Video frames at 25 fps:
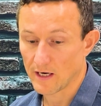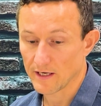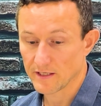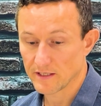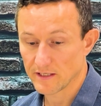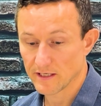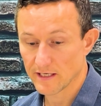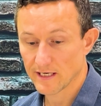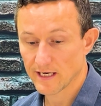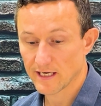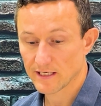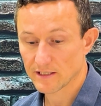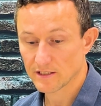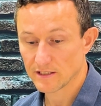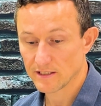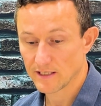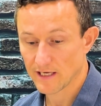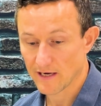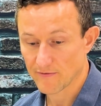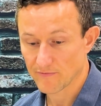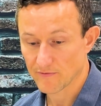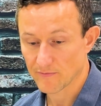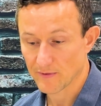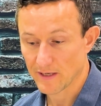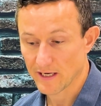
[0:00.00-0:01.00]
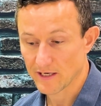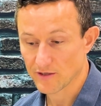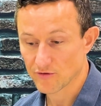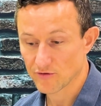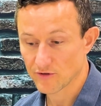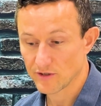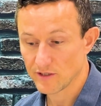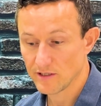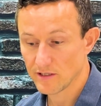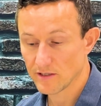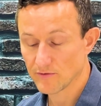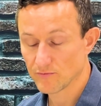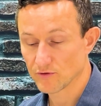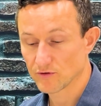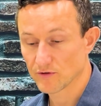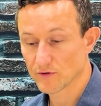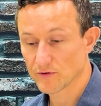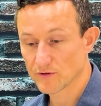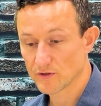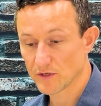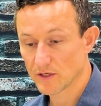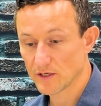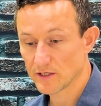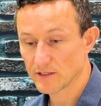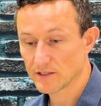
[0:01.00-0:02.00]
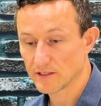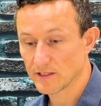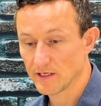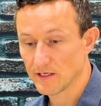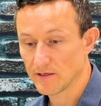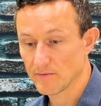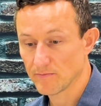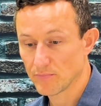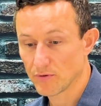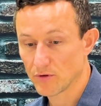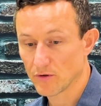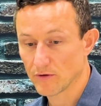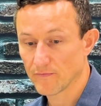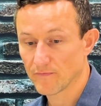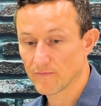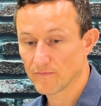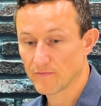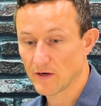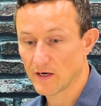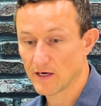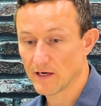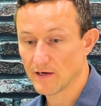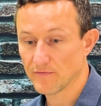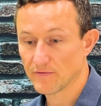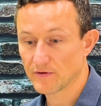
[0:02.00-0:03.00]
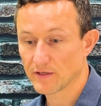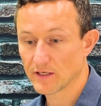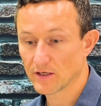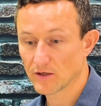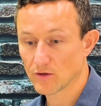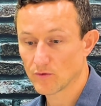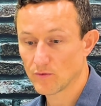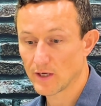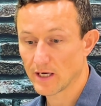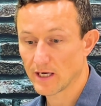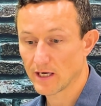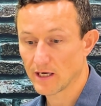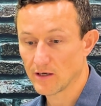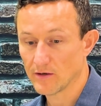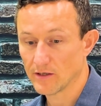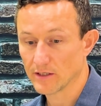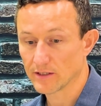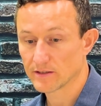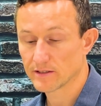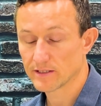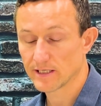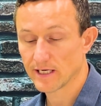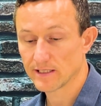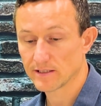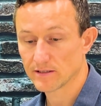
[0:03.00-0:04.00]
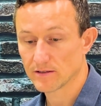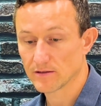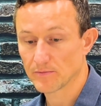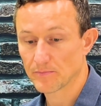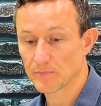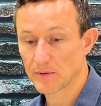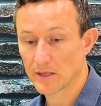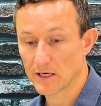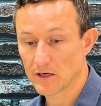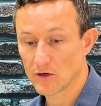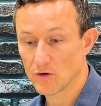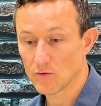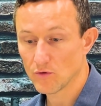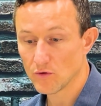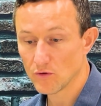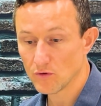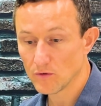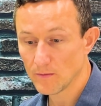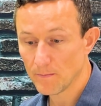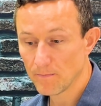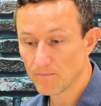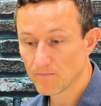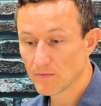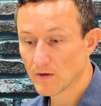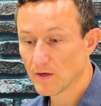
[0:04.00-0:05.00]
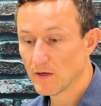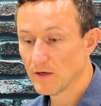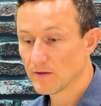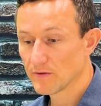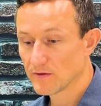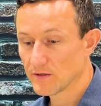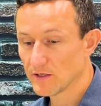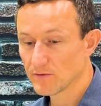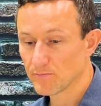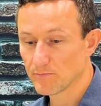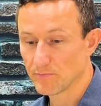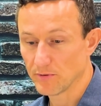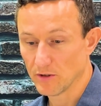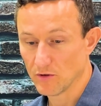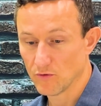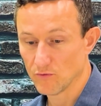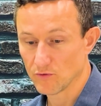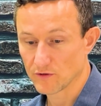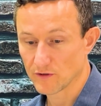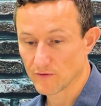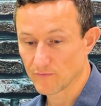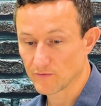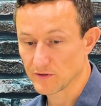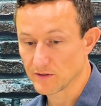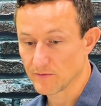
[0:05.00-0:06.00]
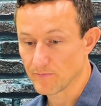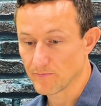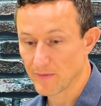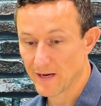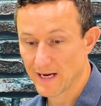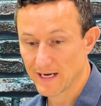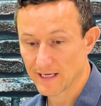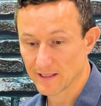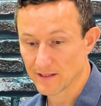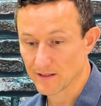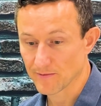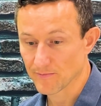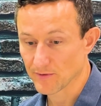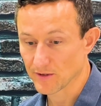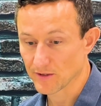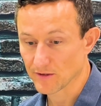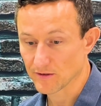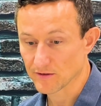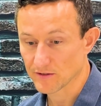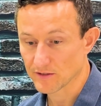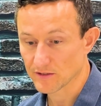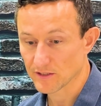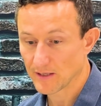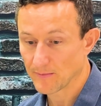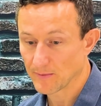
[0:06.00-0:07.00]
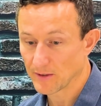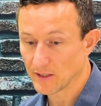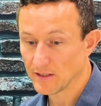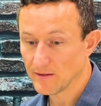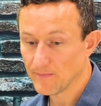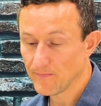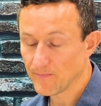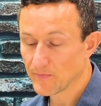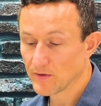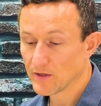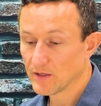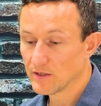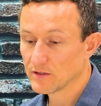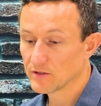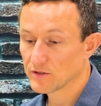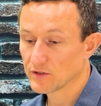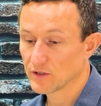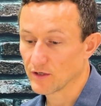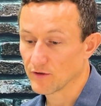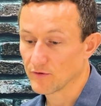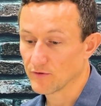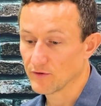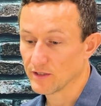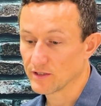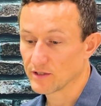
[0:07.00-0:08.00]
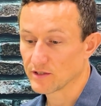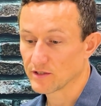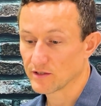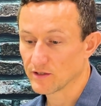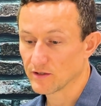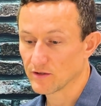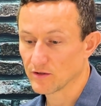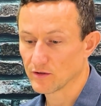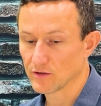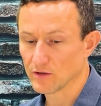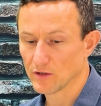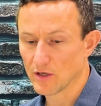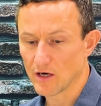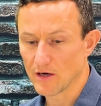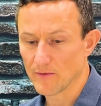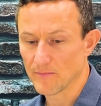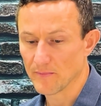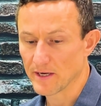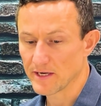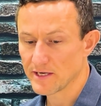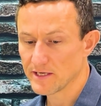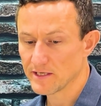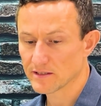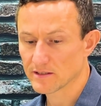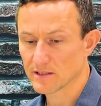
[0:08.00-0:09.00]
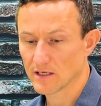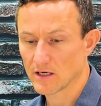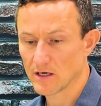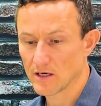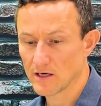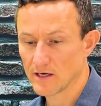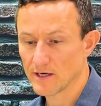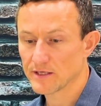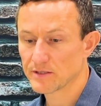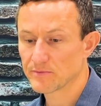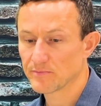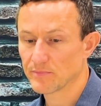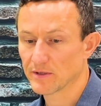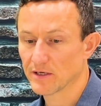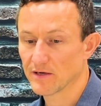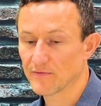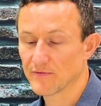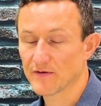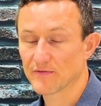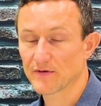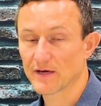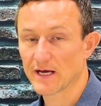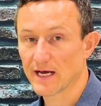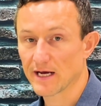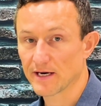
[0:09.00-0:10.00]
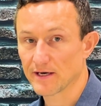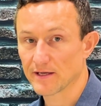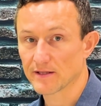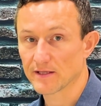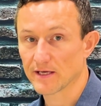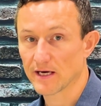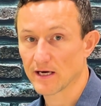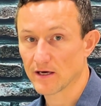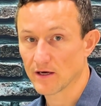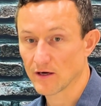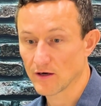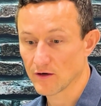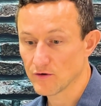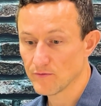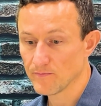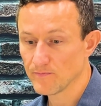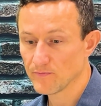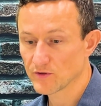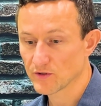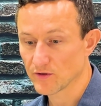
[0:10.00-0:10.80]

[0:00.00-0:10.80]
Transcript: I did actually have a battery. It was a 13.5 kilowatt hour Tesla Powerwall. This bill was obviously bang in the middle of summer, so it's still a lot of money. It's the highest bill I've ever had at that home.